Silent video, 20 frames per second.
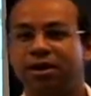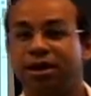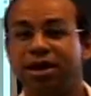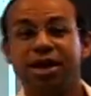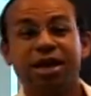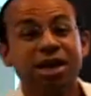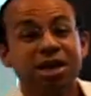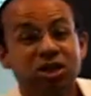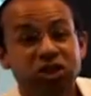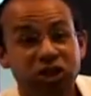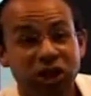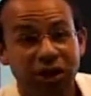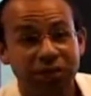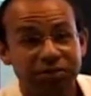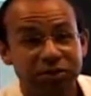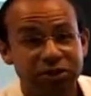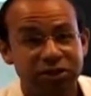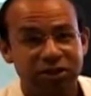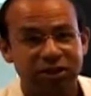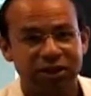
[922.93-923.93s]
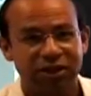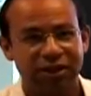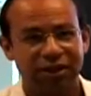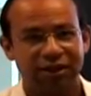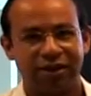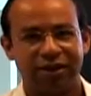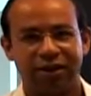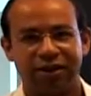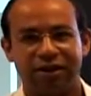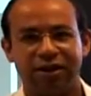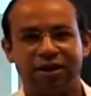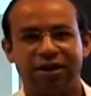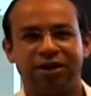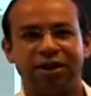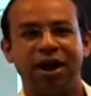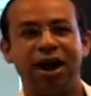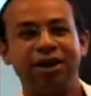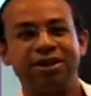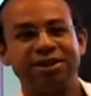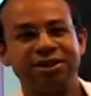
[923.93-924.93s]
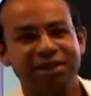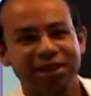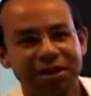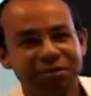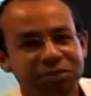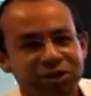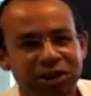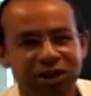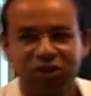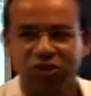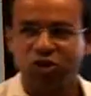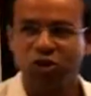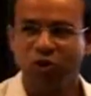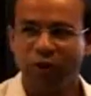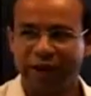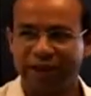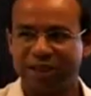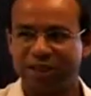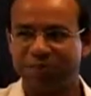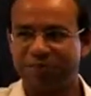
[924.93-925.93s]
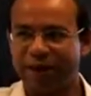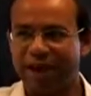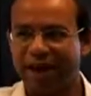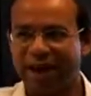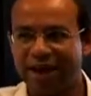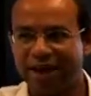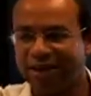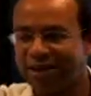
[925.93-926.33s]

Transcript: Egypt attempted to expand